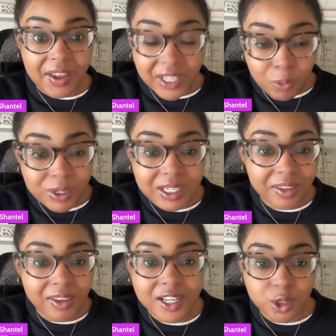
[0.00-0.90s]
They want to get
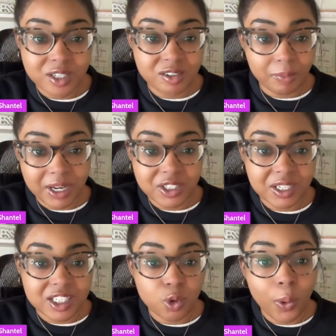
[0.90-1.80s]
that transformation
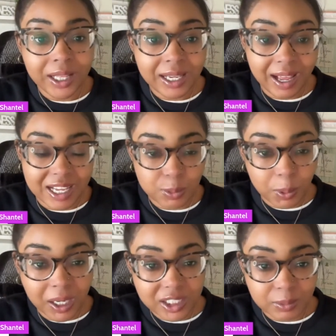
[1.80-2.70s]
as quickly as
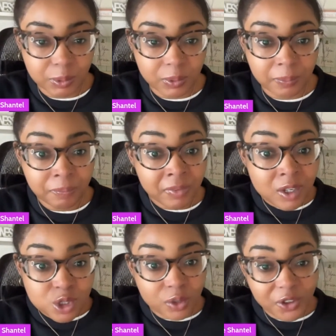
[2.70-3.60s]
possible.
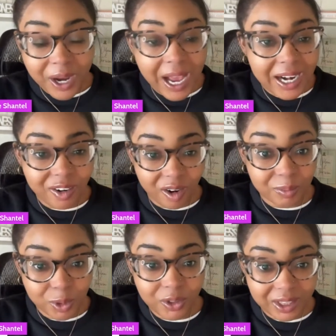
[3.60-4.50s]
So if you're adding on
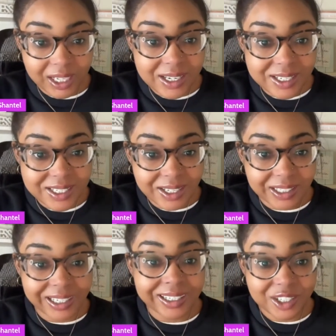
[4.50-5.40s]
more things,
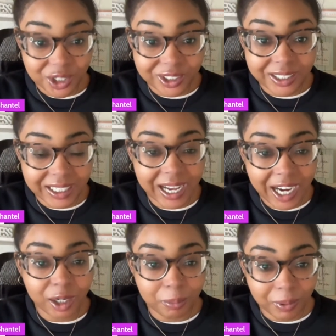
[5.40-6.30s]
thinking that you're going to get a
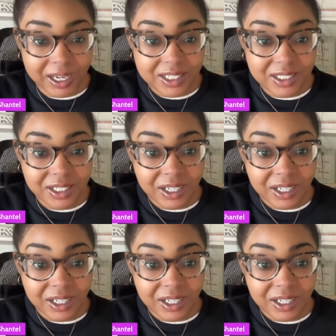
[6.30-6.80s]
higher price,